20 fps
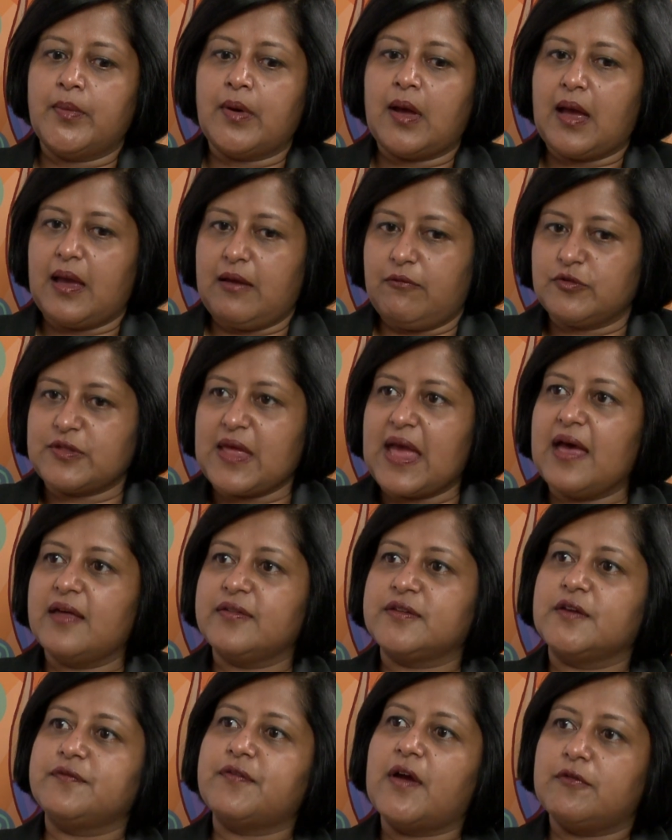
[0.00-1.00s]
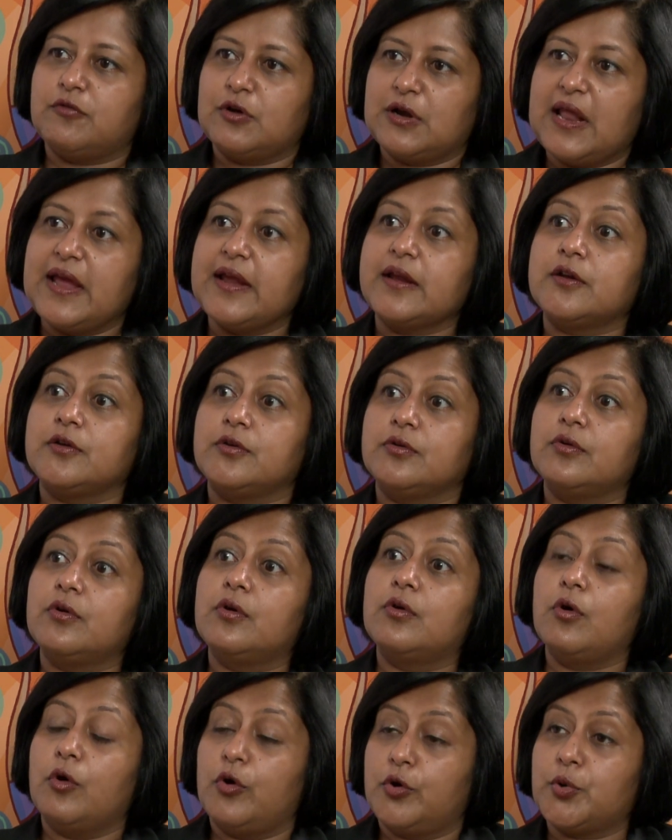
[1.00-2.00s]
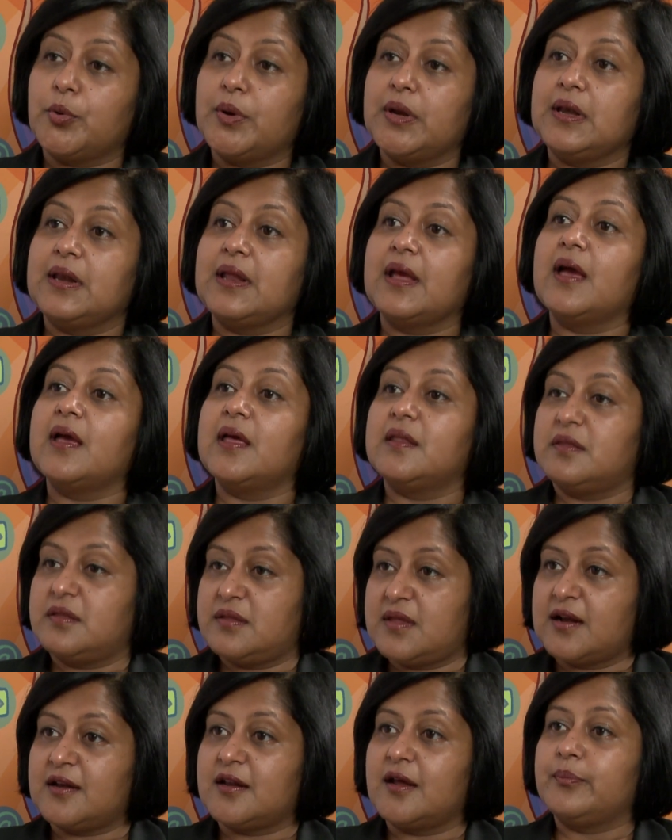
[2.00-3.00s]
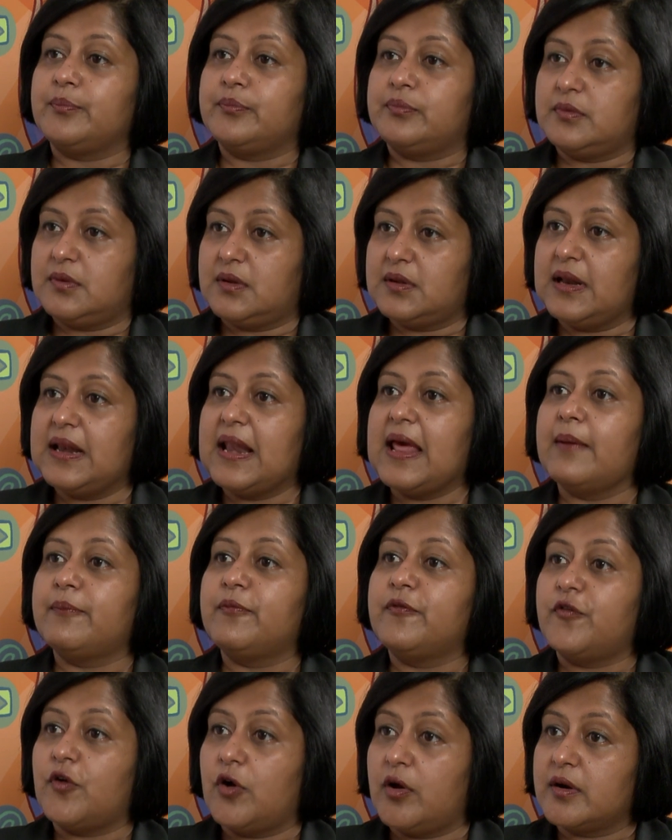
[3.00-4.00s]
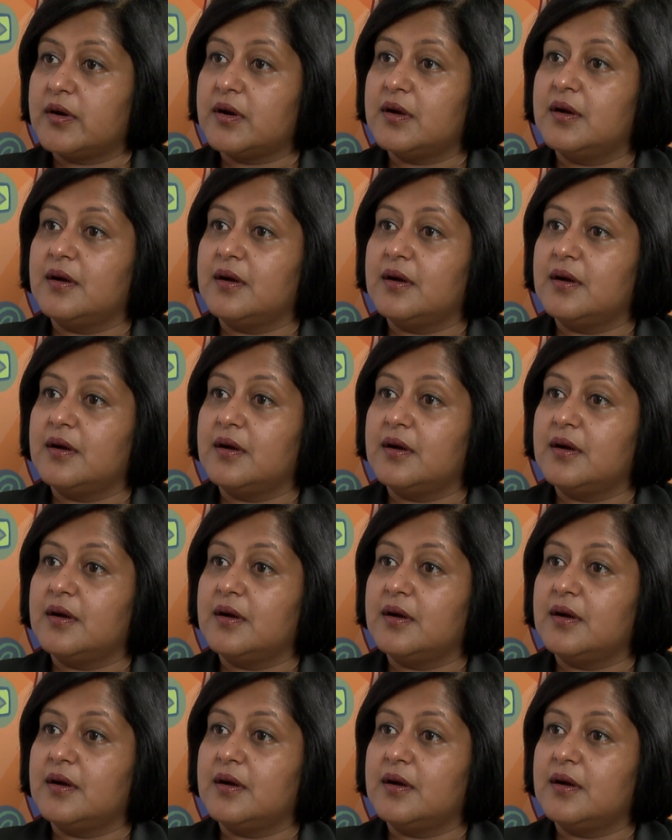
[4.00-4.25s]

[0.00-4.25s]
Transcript: I was asked if I would like to go to India and set up a lab for